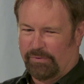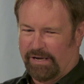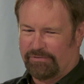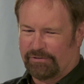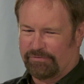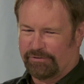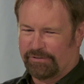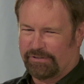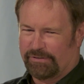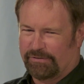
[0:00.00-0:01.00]
do we have to look
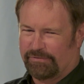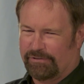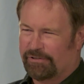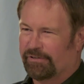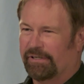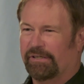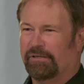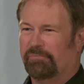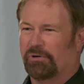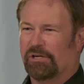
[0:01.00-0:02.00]
forward to in the future?
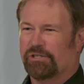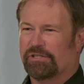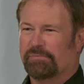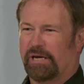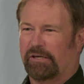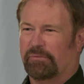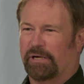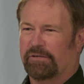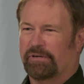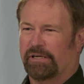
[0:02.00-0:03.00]
Any projects in the back of your
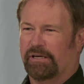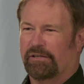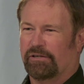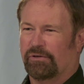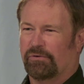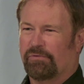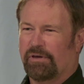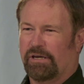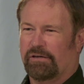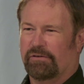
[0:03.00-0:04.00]
mind right now that you're
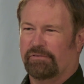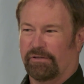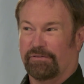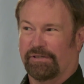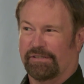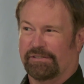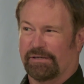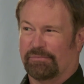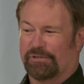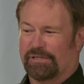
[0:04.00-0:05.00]
thinking of other than
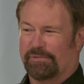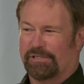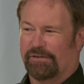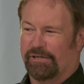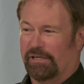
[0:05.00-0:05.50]
Dunmore Cemetery